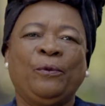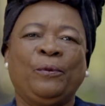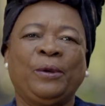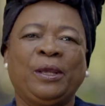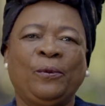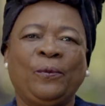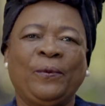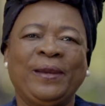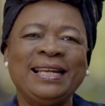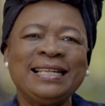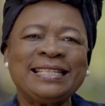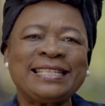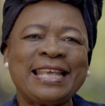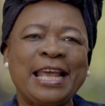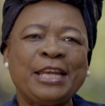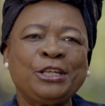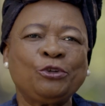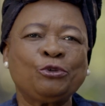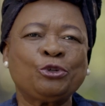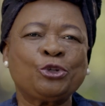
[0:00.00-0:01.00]
We will
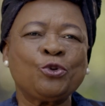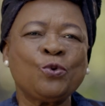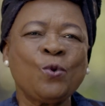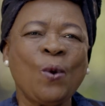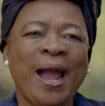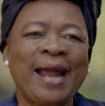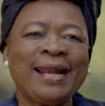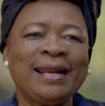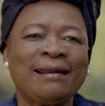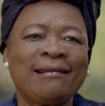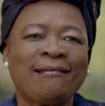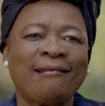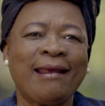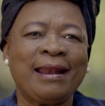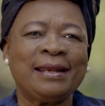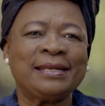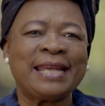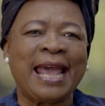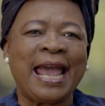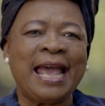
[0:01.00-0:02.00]
send you 200
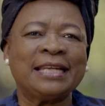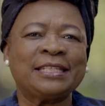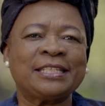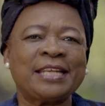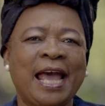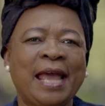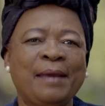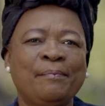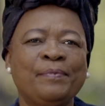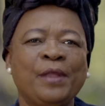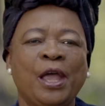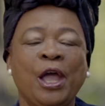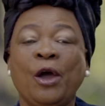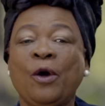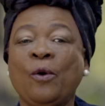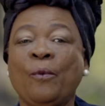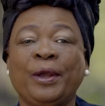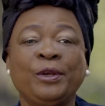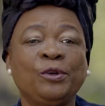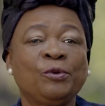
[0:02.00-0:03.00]
rand airtime
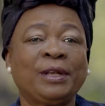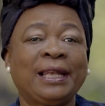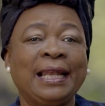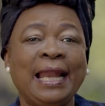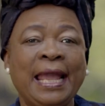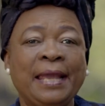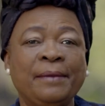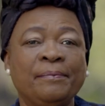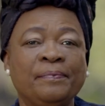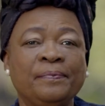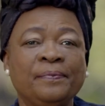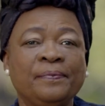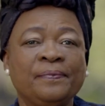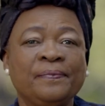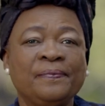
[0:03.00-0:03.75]
when you claim.